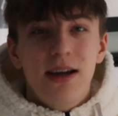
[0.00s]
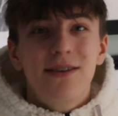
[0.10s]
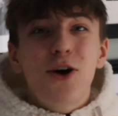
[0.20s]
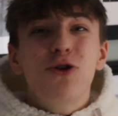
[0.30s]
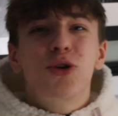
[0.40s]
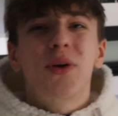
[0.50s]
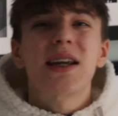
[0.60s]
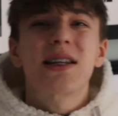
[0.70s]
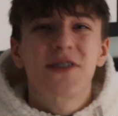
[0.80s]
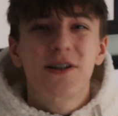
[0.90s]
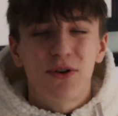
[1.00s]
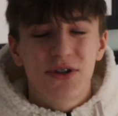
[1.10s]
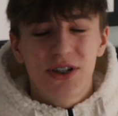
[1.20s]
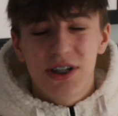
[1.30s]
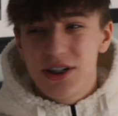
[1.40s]
No creative
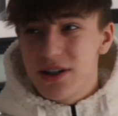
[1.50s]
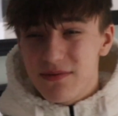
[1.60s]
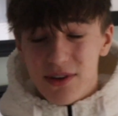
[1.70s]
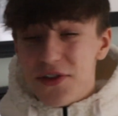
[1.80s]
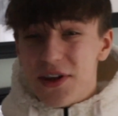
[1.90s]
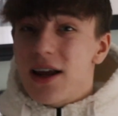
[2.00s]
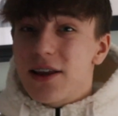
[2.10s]
sponsors, nothing like